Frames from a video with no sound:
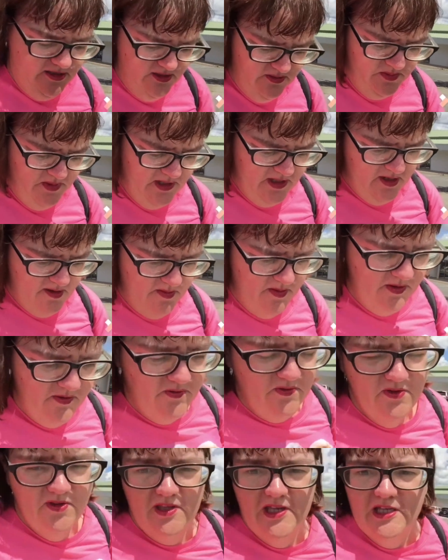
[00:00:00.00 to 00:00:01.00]
to pick up a
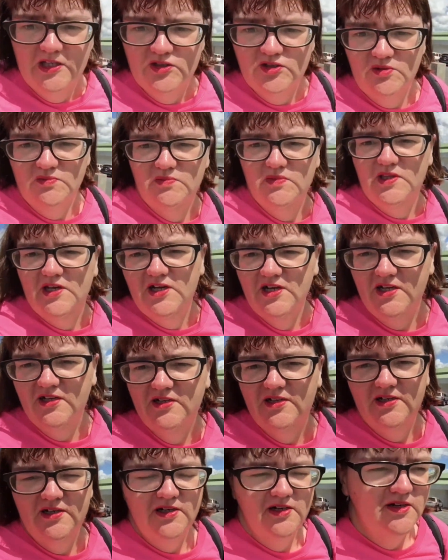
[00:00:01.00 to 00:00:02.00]
few things from there
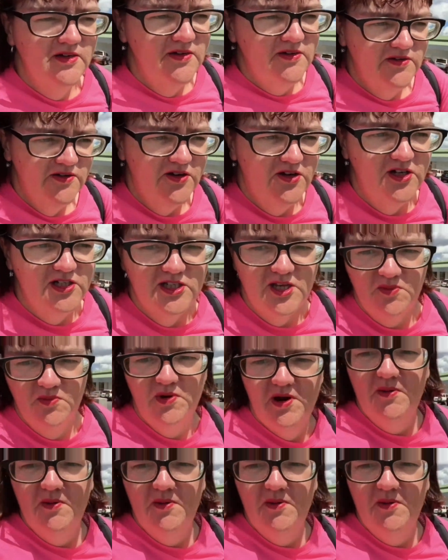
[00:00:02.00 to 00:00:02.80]
of course I'm